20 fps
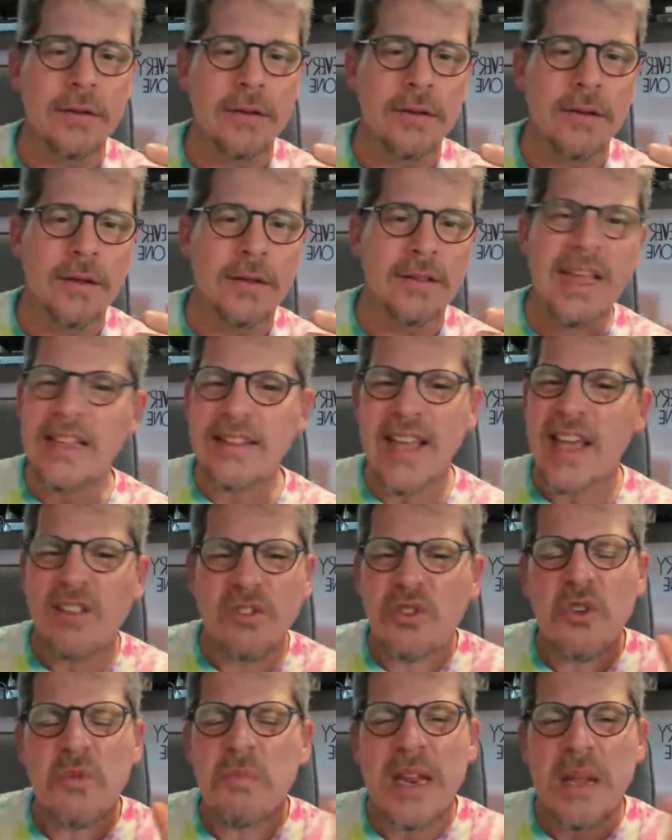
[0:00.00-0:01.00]
they take too
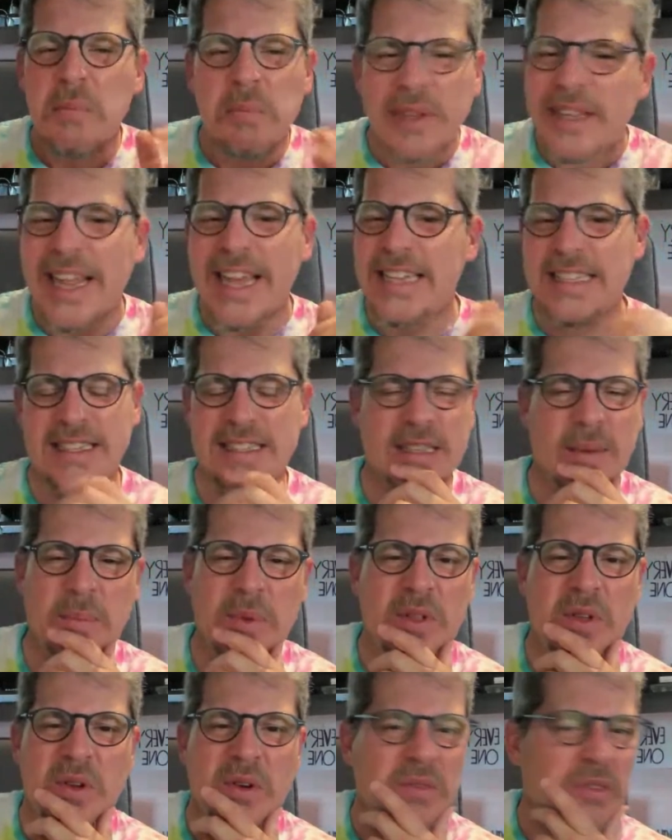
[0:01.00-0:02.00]
many places up in
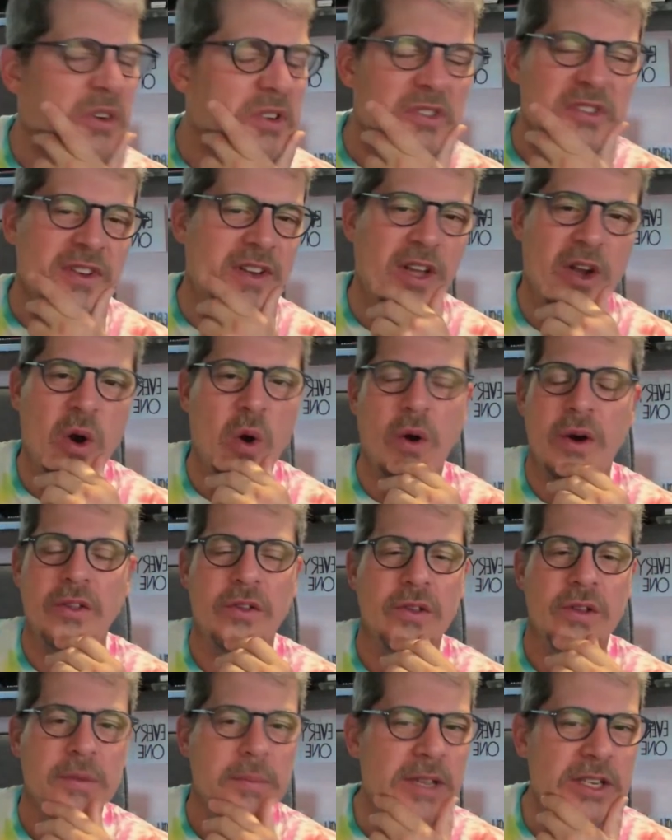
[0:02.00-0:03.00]
university, according to the
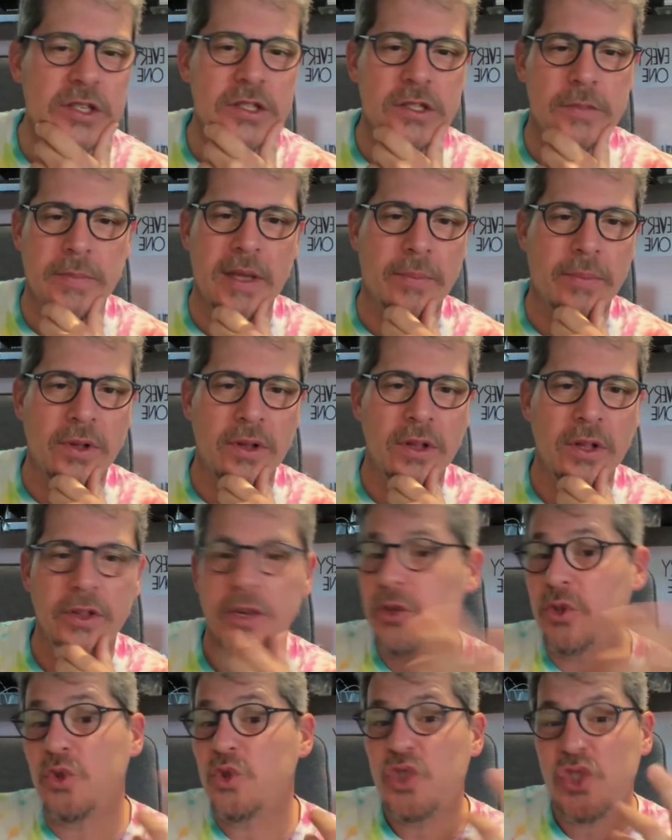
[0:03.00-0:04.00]
admissions people. They're
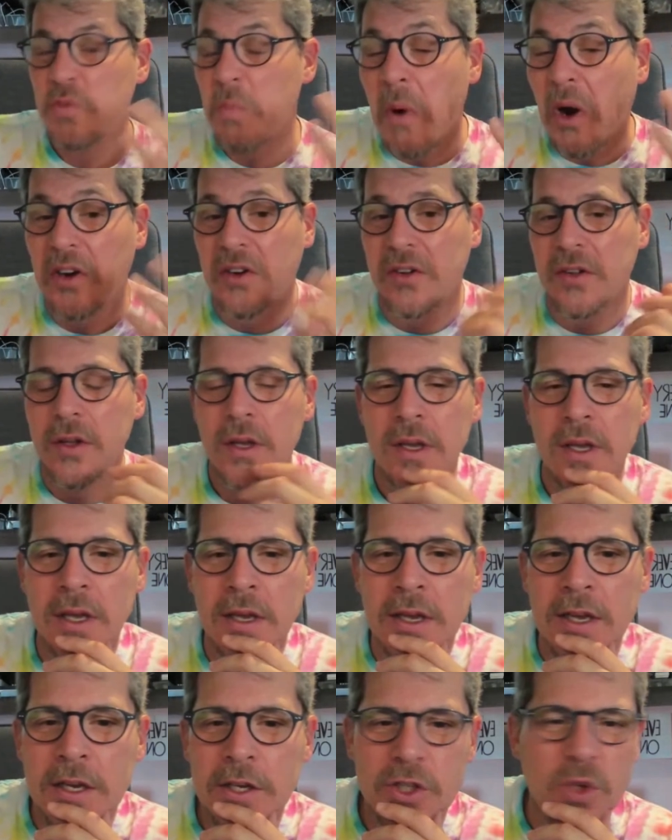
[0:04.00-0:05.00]
too smart.
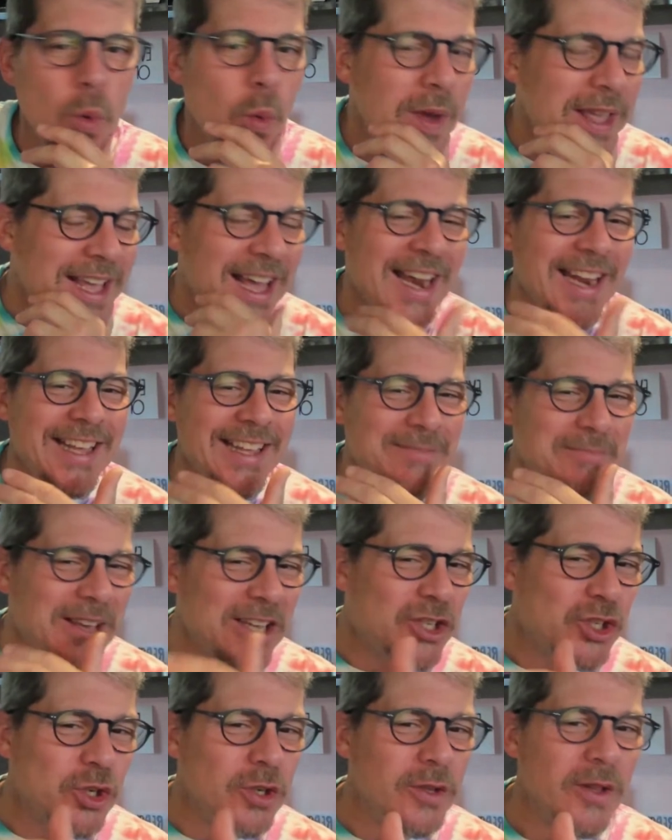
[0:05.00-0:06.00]
So we got to make
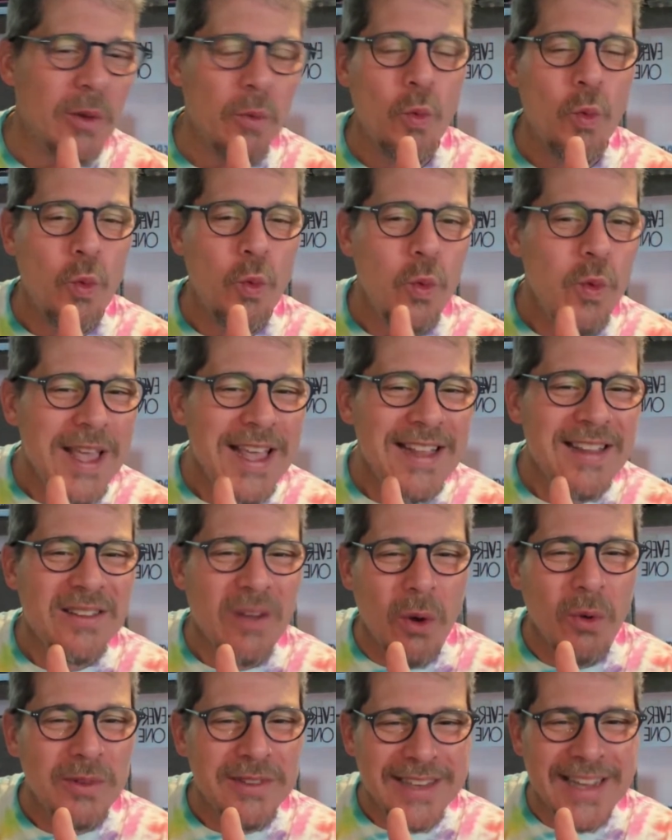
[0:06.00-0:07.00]
sure that we
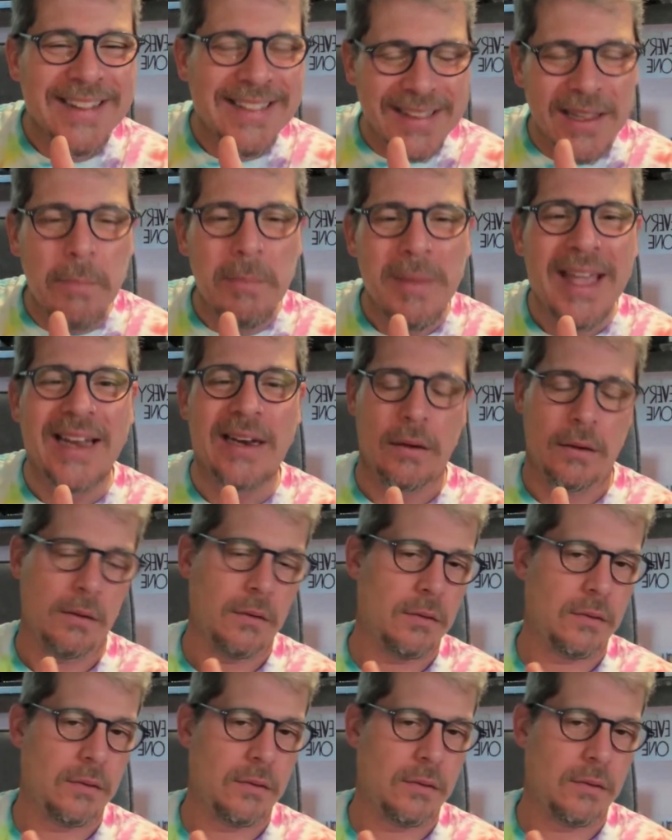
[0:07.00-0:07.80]
don't let them in.